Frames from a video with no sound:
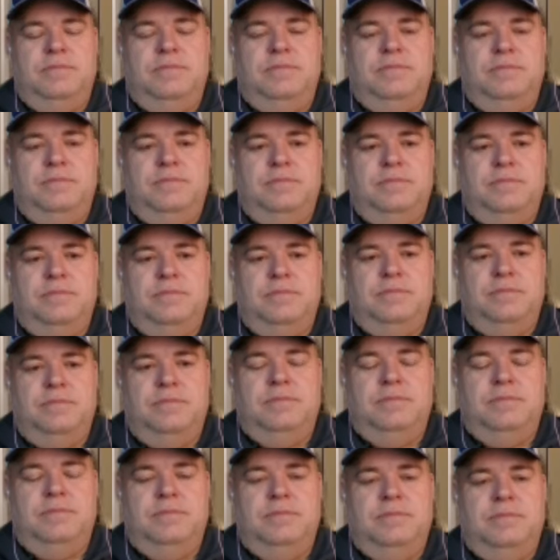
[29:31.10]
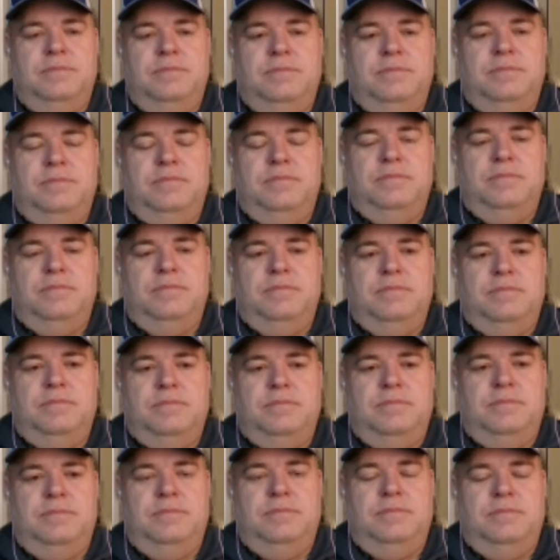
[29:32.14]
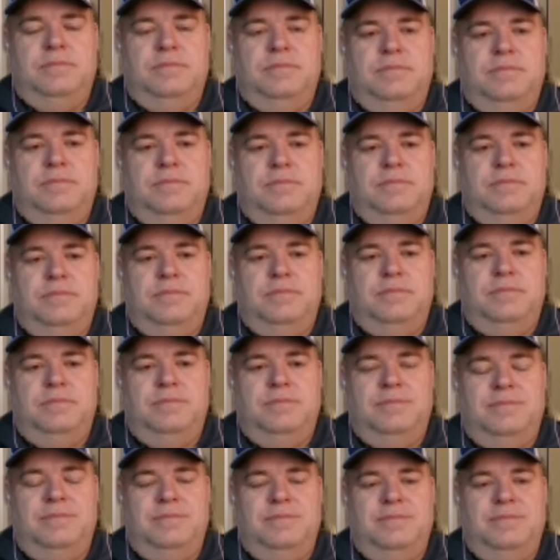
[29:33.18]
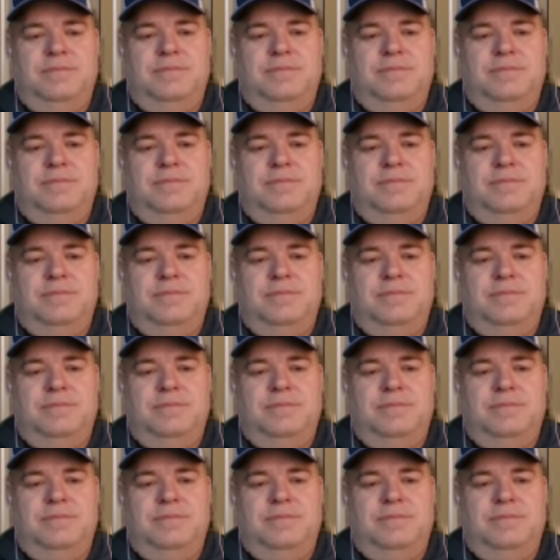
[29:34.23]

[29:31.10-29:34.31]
No words are spoken by the person on screen.